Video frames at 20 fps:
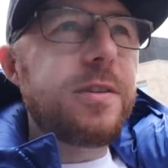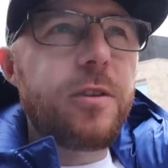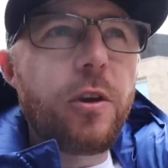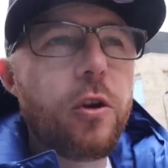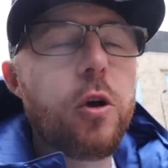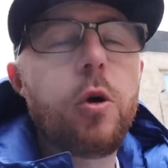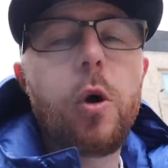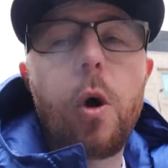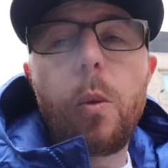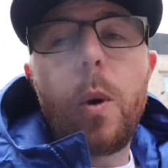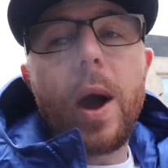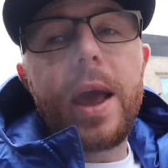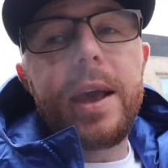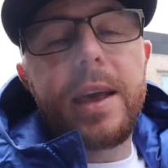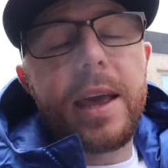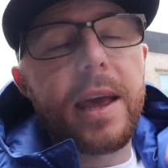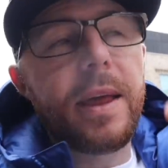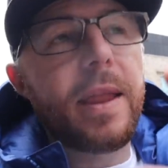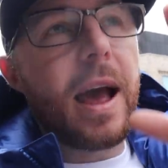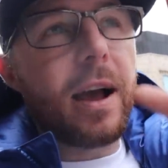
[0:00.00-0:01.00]
and the new away
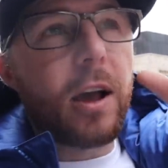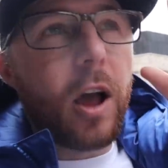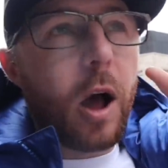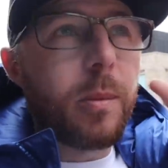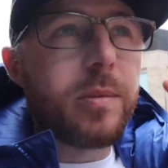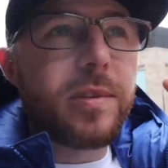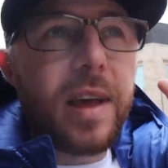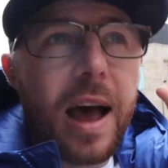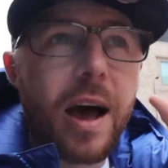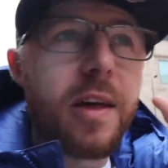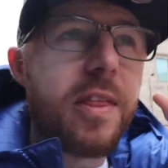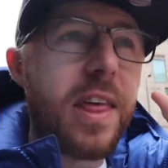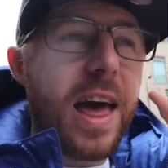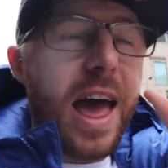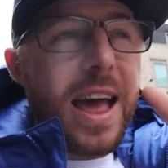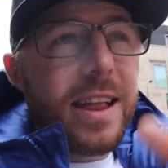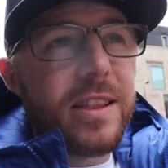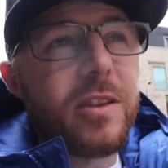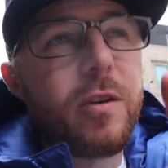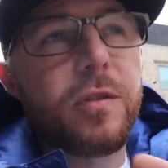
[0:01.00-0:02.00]
kit that comes out at the
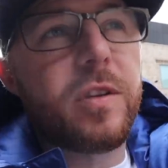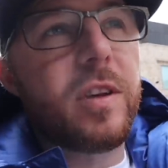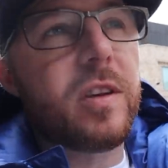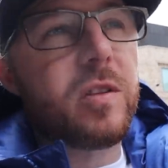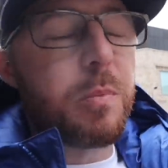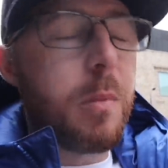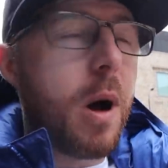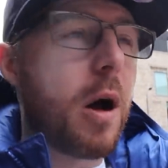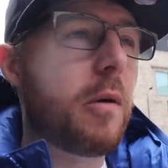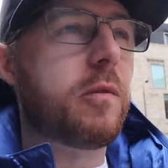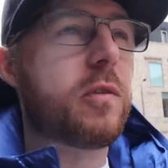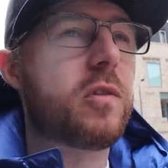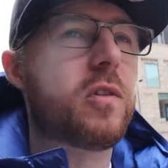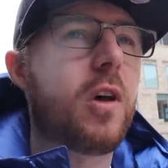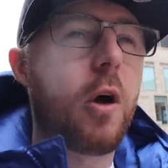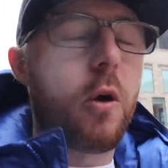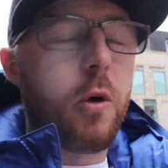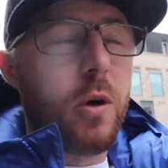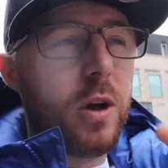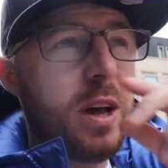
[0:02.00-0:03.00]
end of this month.
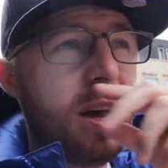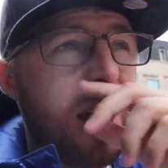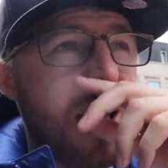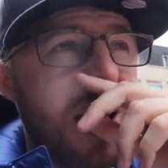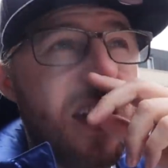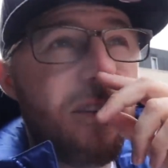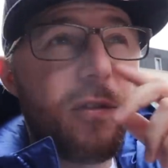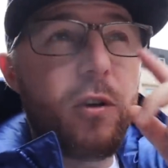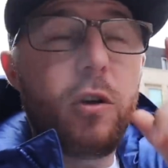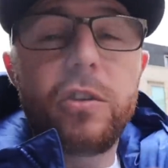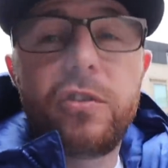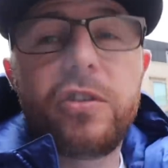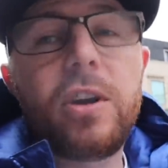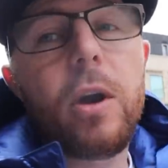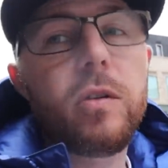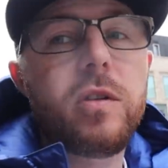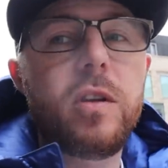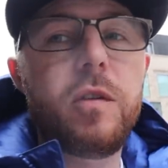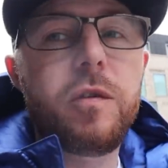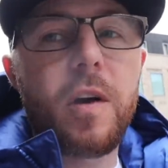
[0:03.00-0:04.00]
So if you're a
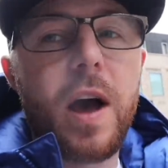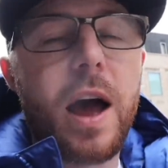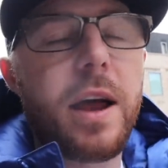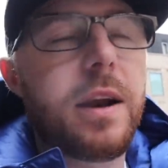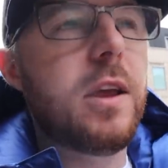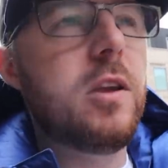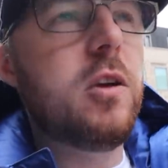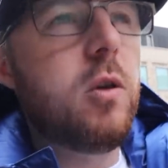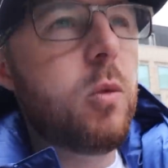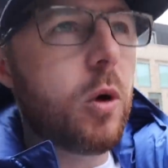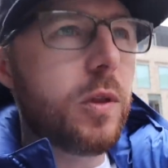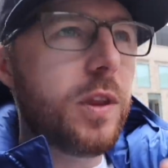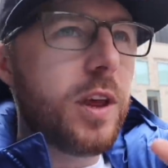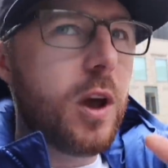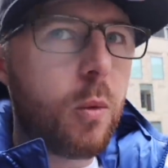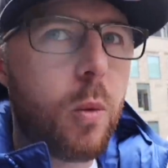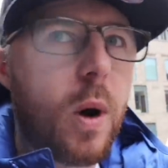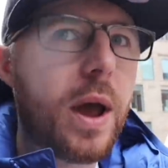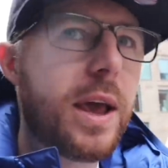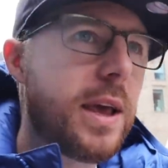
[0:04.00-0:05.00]
Chelsea fan and you want the
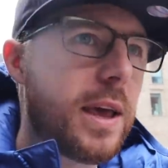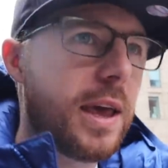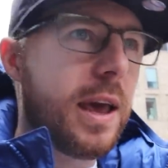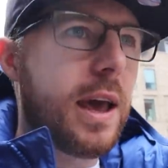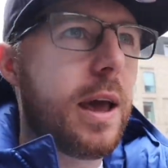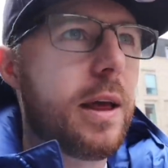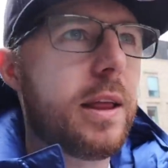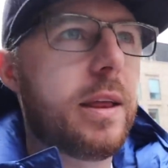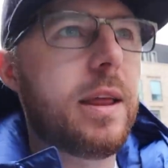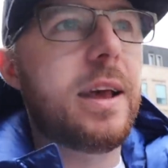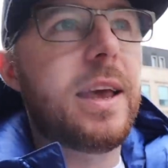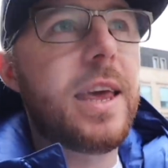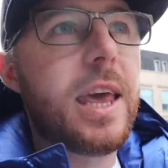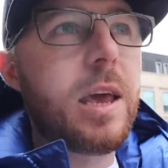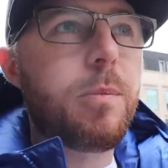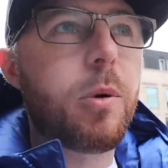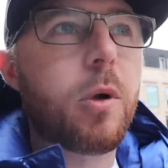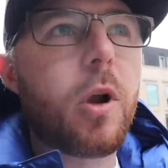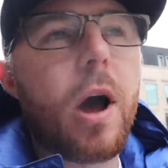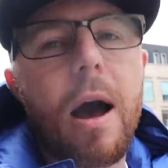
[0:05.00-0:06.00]
away kit, then
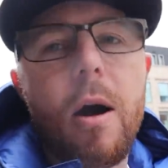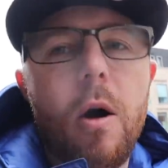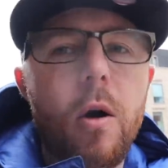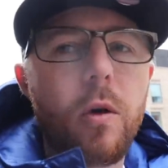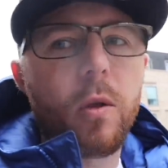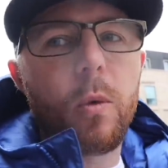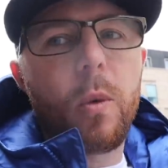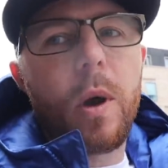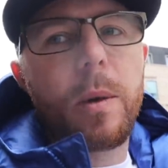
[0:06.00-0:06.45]
keep an eye out on the